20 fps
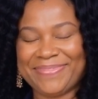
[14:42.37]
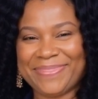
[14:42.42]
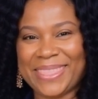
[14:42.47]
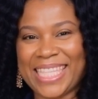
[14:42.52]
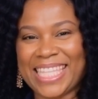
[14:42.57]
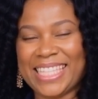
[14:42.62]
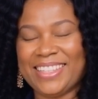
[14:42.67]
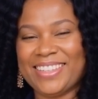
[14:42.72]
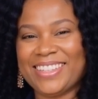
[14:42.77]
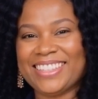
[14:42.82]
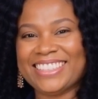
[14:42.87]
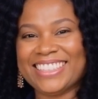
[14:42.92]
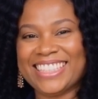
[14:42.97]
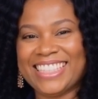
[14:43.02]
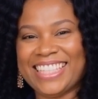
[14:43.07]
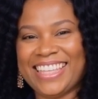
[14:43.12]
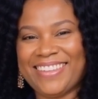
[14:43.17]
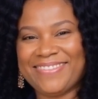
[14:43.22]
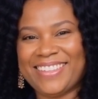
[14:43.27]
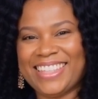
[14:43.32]
It could
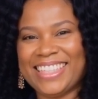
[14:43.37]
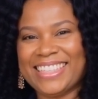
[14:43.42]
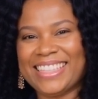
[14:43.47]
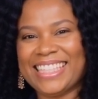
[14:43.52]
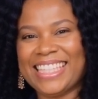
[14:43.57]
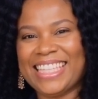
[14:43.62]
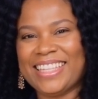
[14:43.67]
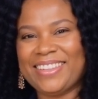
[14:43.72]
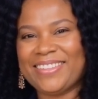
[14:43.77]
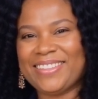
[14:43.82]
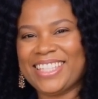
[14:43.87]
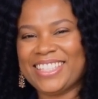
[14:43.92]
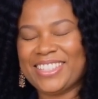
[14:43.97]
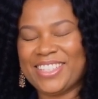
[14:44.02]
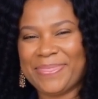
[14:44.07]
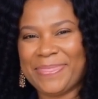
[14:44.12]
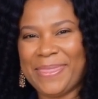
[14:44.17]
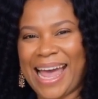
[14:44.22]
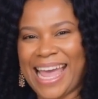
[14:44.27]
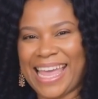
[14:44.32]
significantly increase
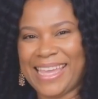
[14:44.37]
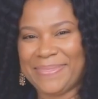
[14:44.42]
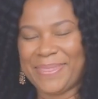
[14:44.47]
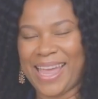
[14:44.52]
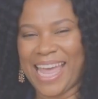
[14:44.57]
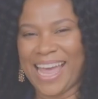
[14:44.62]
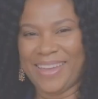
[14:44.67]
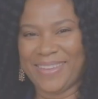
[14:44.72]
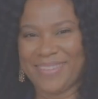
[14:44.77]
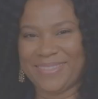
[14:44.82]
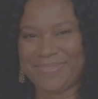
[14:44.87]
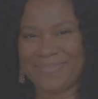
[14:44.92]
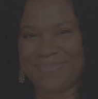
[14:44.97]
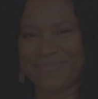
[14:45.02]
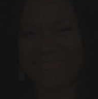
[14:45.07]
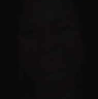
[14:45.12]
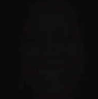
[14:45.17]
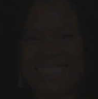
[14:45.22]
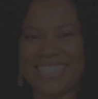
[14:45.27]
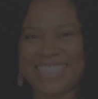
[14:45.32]
your buying power.
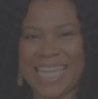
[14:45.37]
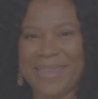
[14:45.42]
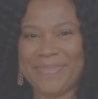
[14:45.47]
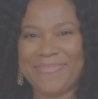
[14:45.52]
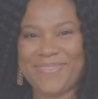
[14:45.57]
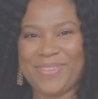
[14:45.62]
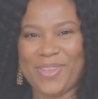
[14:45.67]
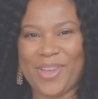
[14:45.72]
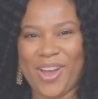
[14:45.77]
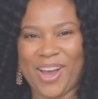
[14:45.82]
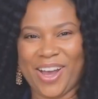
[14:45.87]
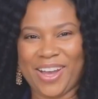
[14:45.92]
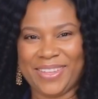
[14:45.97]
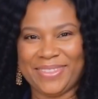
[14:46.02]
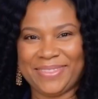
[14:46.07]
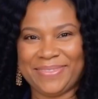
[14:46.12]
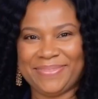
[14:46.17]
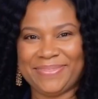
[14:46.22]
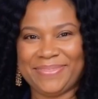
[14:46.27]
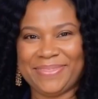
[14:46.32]
Step 4.
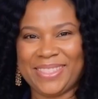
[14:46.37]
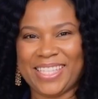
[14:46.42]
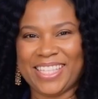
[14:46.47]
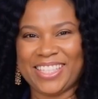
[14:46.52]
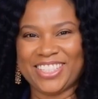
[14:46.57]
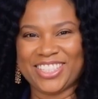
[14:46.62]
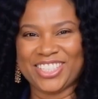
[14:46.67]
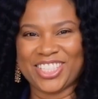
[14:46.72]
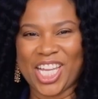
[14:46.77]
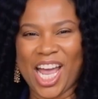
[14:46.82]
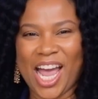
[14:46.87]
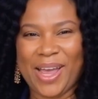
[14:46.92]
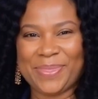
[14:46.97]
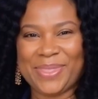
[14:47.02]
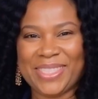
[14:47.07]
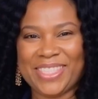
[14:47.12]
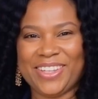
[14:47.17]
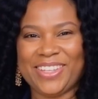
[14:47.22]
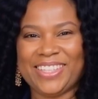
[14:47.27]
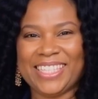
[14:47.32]
Start
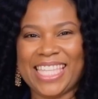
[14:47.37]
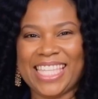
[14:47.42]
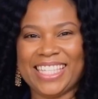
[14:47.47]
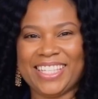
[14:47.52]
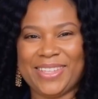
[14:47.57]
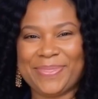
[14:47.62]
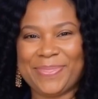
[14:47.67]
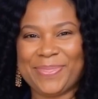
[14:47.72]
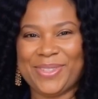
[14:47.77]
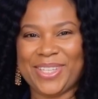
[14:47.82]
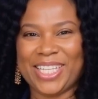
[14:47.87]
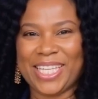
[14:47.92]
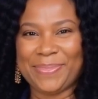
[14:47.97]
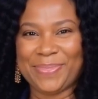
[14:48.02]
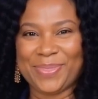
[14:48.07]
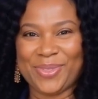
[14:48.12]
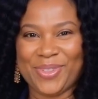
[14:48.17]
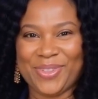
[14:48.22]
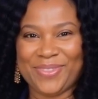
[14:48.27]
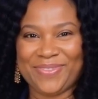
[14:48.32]
with your lender
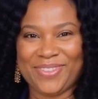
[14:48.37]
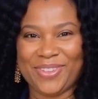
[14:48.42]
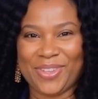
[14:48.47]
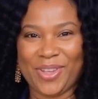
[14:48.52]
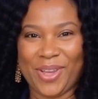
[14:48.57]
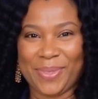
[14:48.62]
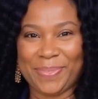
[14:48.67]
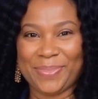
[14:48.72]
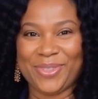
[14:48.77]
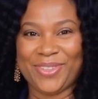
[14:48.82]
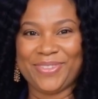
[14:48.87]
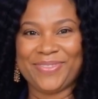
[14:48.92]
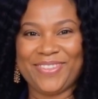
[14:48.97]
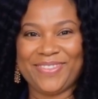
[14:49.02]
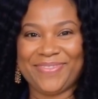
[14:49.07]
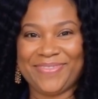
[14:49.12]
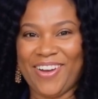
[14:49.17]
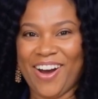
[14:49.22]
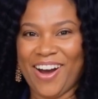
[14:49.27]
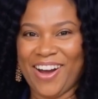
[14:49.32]
pre-approval or proof
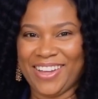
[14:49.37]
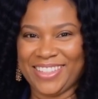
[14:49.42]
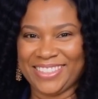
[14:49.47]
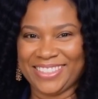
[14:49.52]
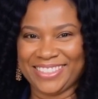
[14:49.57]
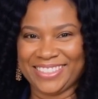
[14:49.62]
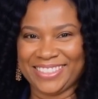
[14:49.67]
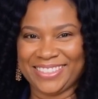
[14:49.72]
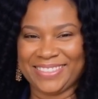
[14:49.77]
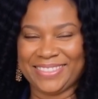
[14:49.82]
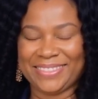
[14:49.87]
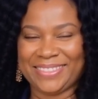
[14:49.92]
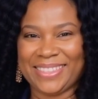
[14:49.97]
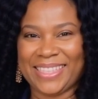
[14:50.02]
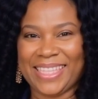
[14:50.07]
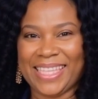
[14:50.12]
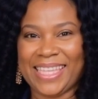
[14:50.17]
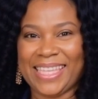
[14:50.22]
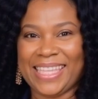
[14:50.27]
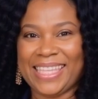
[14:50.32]
of funds.
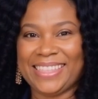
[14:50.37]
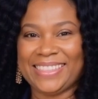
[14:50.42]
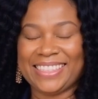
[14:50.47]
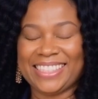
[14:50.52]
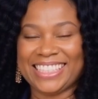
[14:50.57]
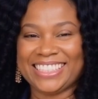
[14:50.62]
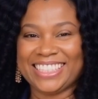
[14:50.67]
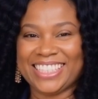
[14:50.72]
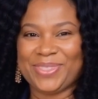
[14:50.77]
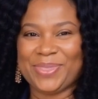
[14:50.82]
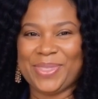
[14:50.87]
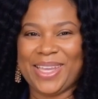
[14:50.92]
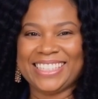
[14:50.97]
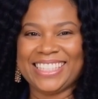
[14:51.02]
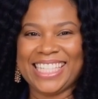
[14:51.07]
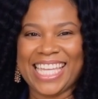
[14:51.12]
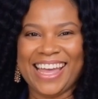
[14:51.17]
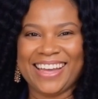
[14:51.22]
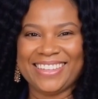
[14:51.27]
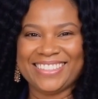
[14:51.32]
This is what
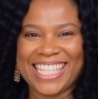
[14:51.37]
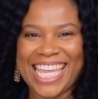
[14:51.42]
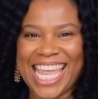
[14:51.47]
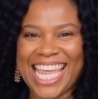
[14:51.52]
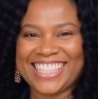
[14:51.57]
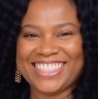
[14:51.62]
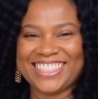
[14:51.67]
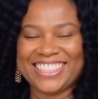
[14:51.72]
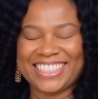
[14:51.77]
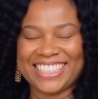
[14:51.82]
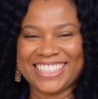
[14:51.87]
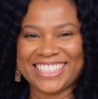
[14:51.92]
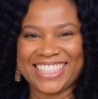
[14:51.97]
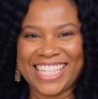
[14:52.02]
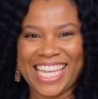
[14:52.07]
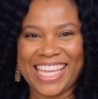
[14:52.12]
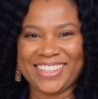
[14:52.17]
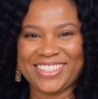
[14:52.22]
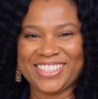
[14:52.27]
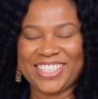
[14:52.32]
tells agents and
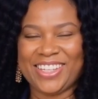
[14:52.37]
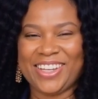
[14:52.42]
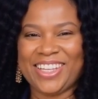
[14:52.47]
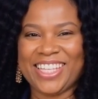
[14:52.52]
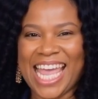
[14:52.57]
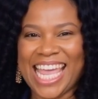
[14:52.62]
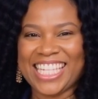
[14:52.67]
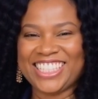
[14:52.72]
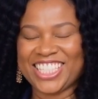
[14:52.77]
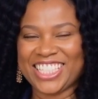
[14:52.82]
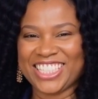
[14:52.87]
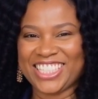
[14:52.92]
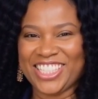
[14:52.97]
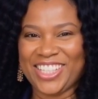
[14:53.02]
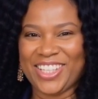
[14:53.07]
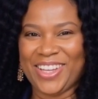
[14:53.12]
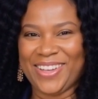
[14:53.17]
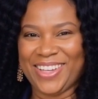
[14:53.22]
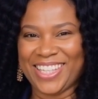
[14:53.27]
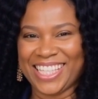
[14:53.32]
sellers you're not just
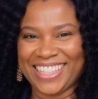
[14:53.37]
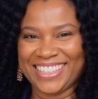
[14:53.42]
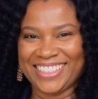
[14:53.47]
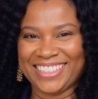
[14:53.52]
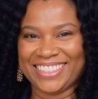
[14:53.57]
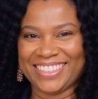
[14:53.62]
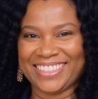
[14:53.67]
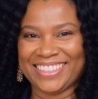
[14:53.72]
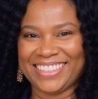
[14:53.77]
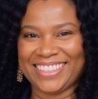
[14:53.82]
curious.